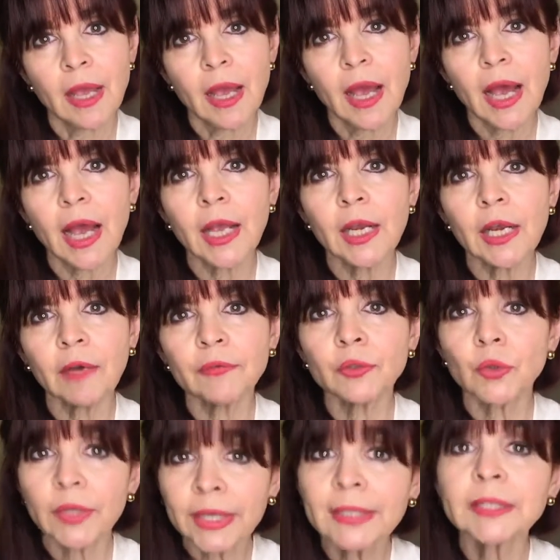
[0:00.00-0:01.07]
I love to
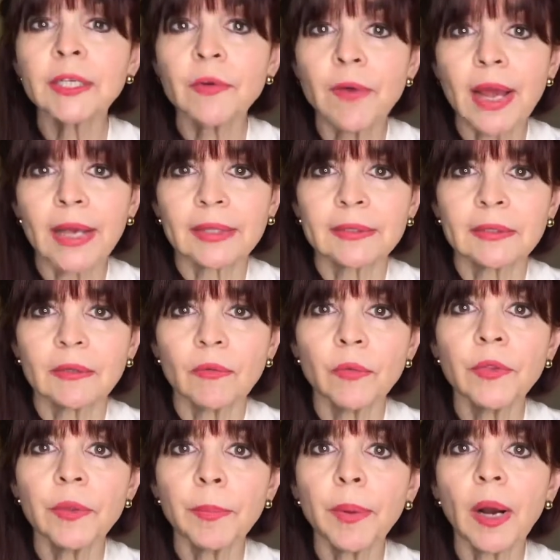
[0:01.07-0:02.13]
interact with
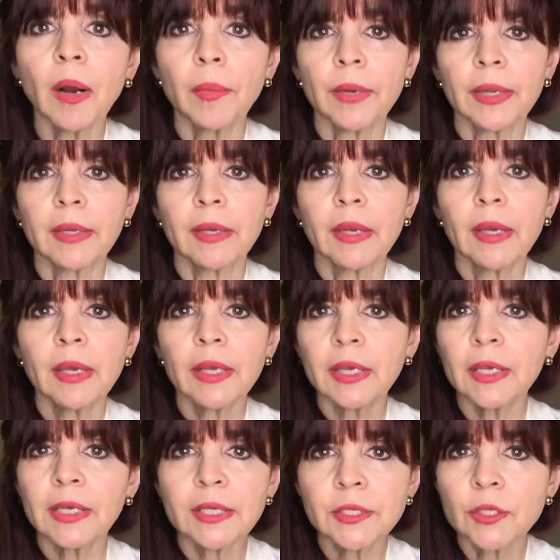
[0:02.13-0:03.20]
the public.
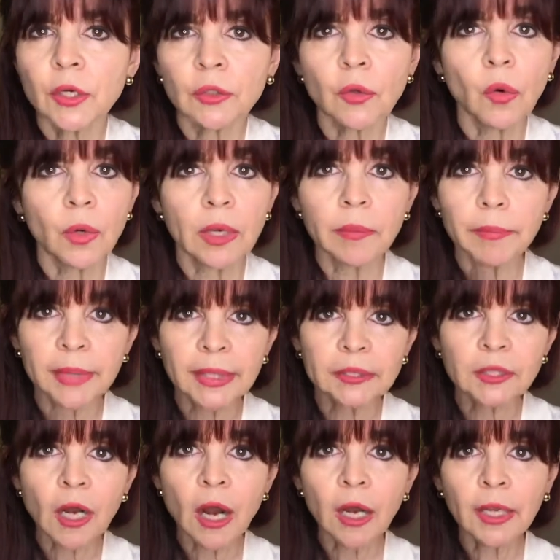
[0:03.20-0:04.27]
It is not only me
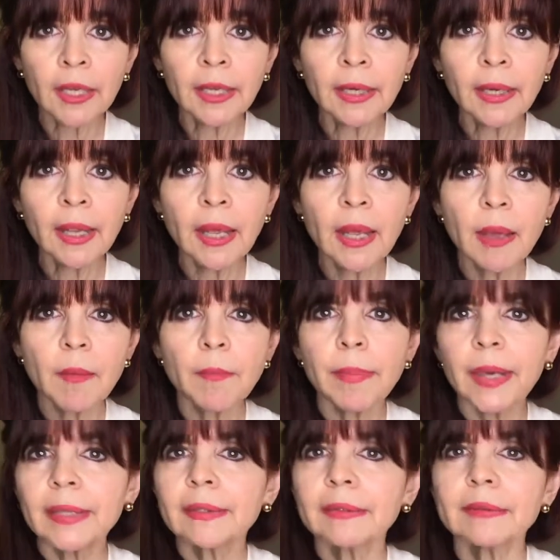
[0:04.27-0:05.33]
talking,
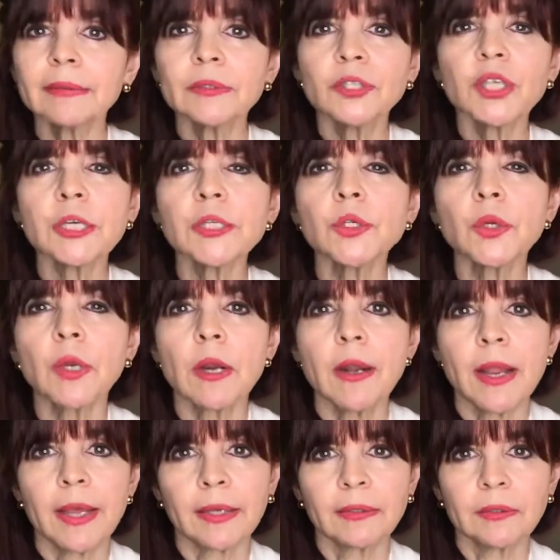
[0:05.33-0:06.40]
but just to
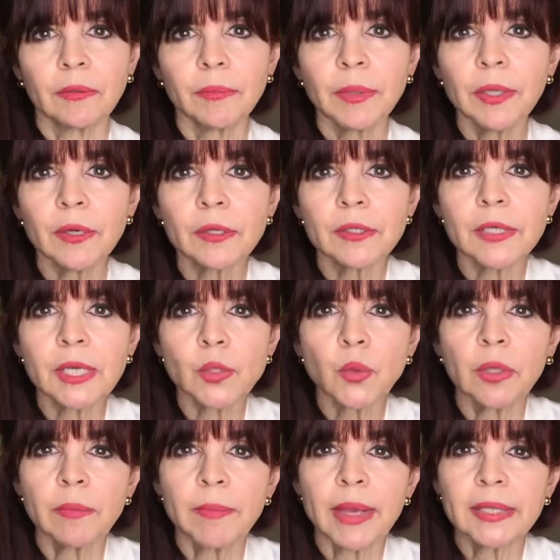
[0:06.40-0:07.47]
connect, because that's
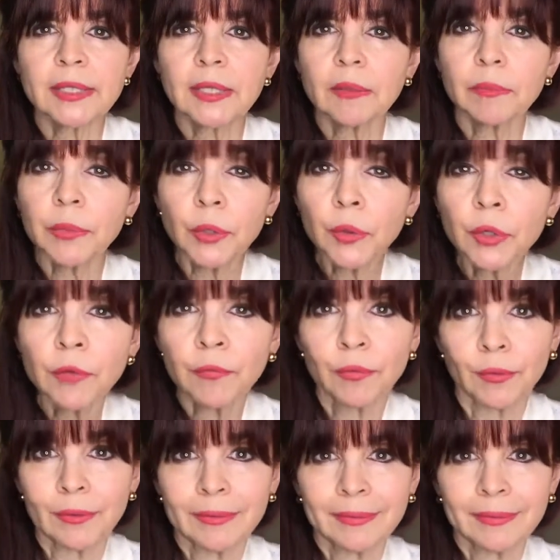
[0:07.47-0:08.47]
what makes it beautiful.